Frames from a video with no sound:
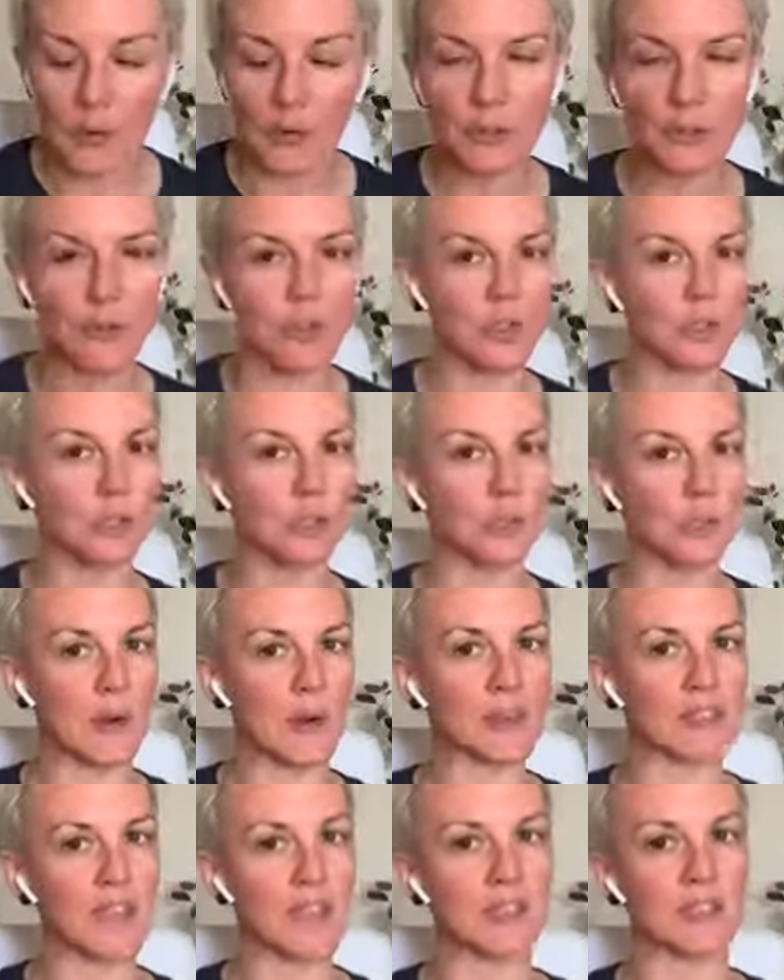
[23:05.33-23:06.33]
You can
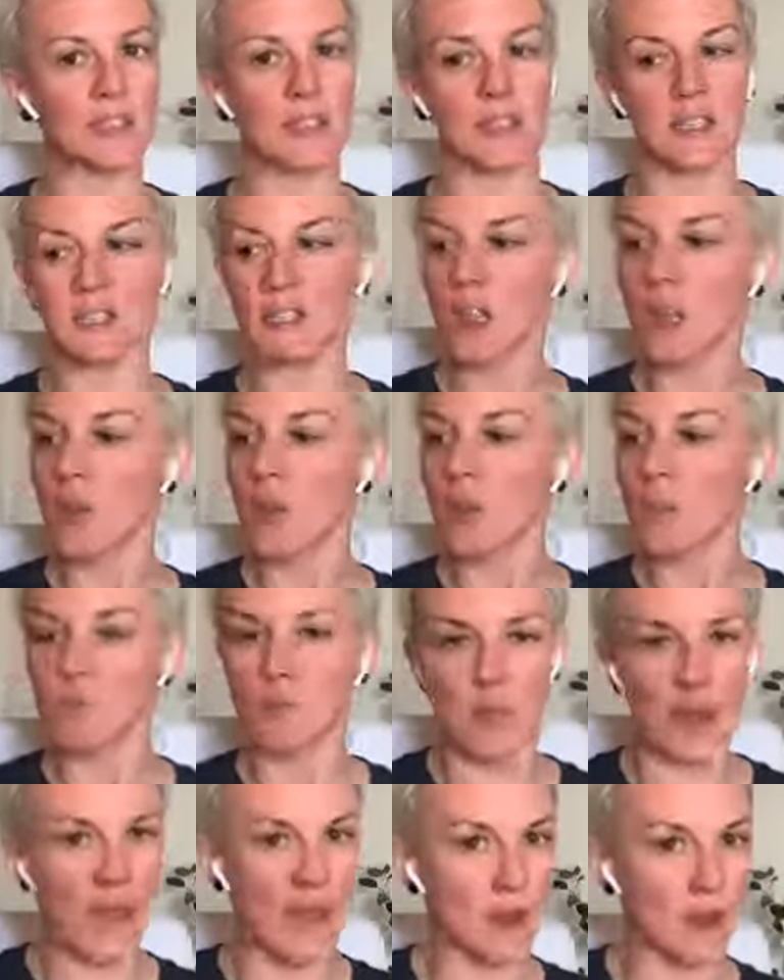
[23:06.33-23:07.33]
always access
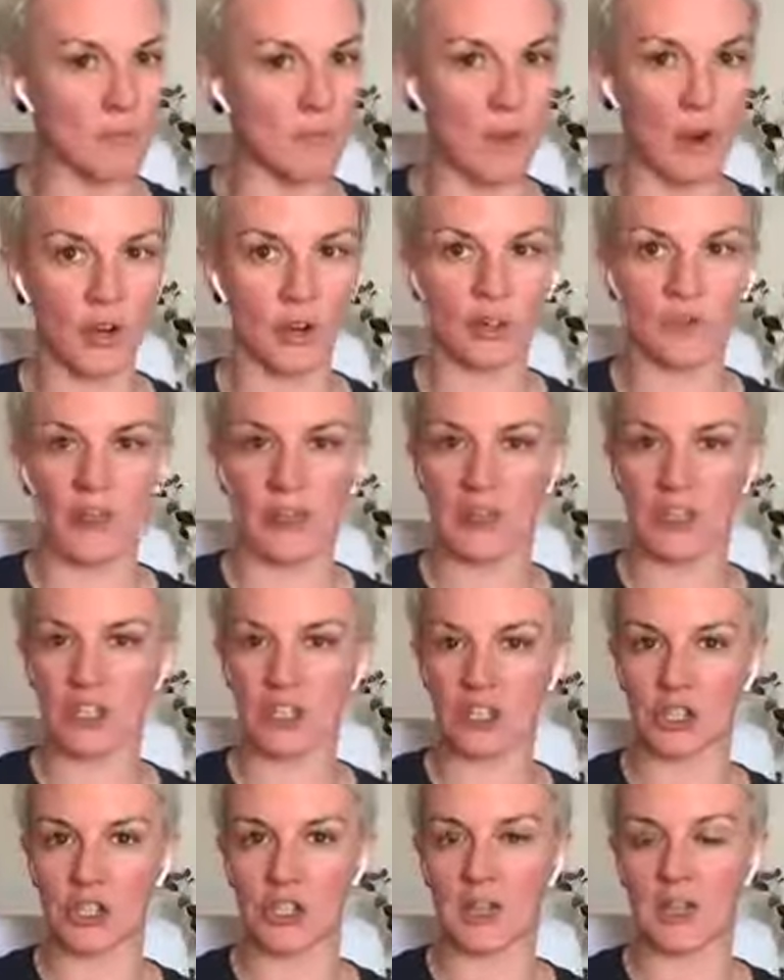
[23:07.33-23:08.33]
inner
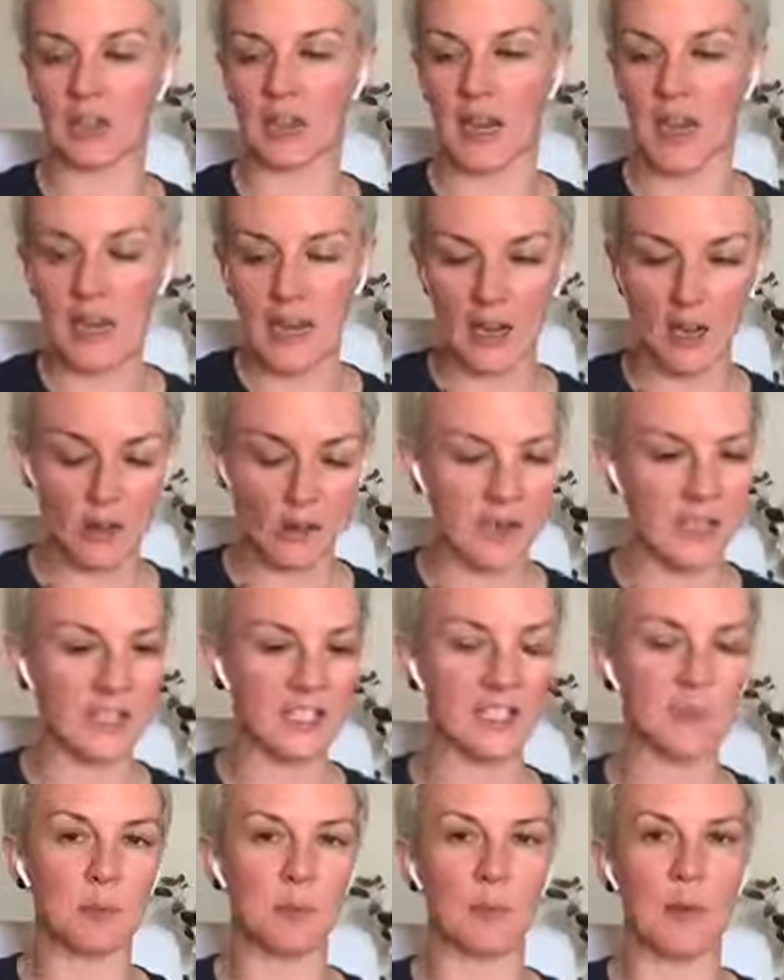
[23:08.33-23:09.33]
motivation, inner
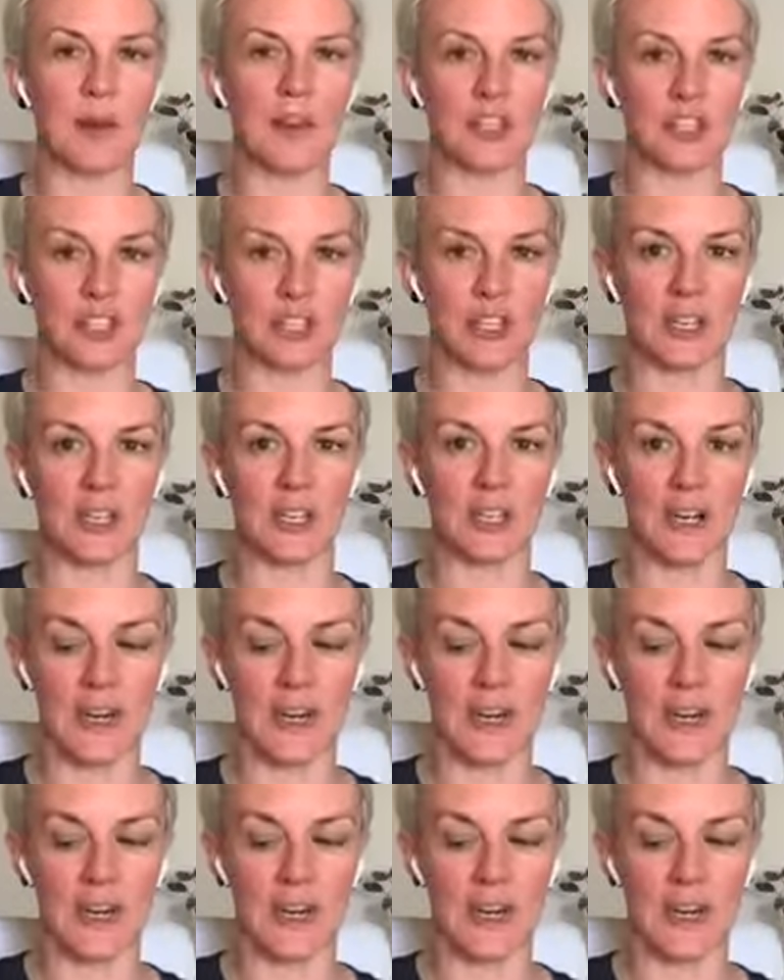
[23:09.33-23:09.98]
inspiration.